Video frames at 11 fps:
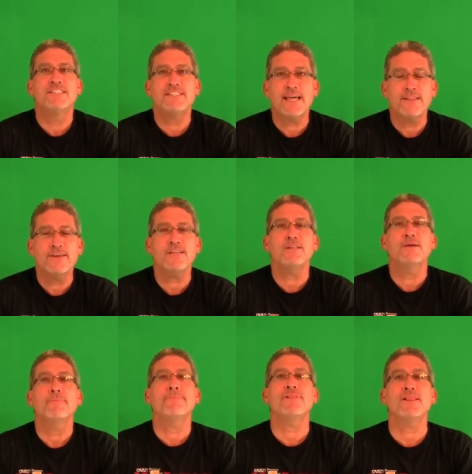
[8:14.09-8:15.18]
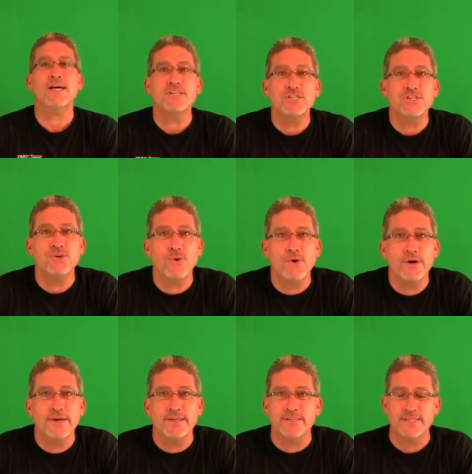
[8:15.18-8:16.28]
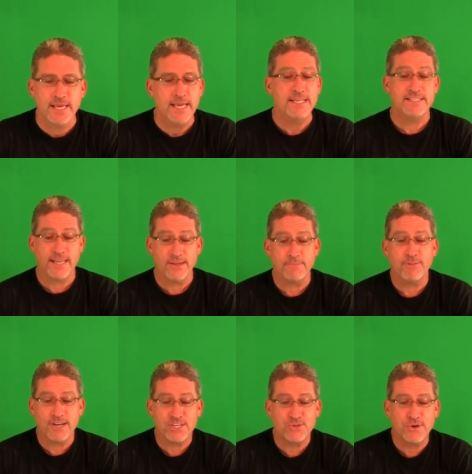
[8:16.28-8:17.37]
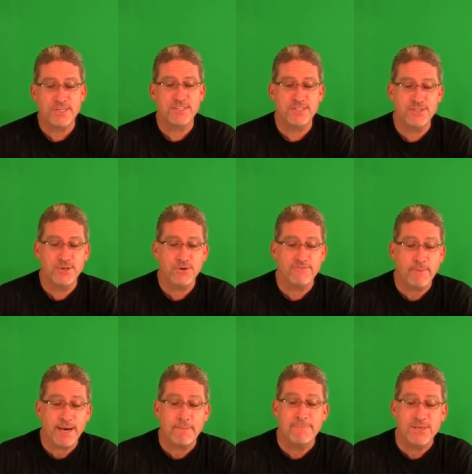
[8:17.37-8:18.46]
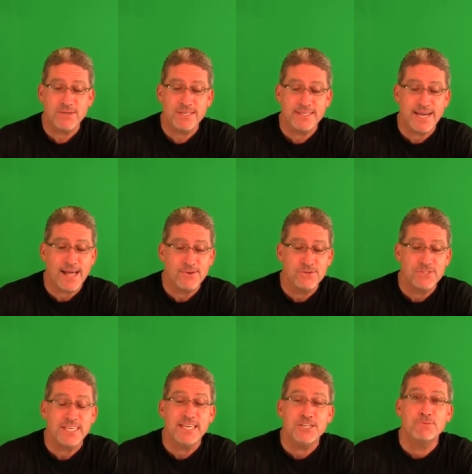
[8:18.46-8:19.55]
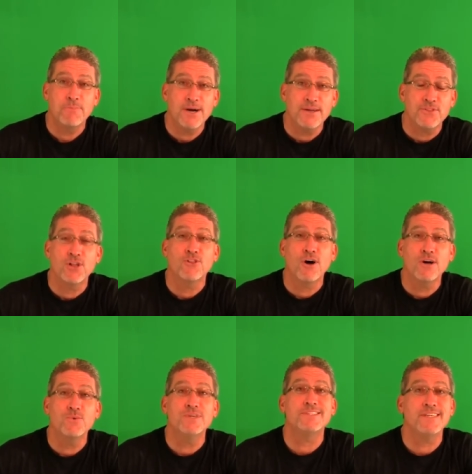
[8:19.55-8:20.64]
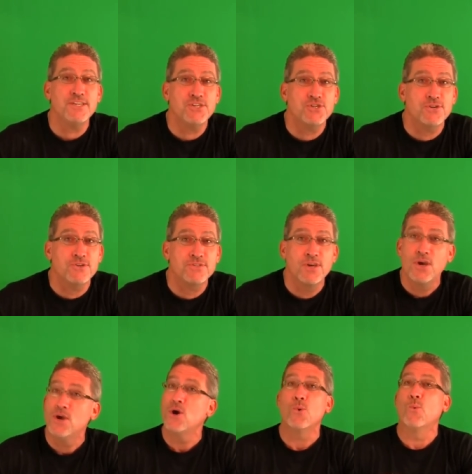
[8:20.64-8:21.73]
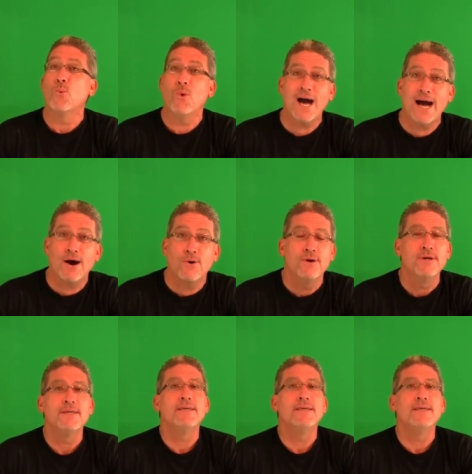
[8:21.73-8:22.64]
selling plush toys. Selling plush toys to the tune of about a million dollars each month, along with t-shirts. Wow!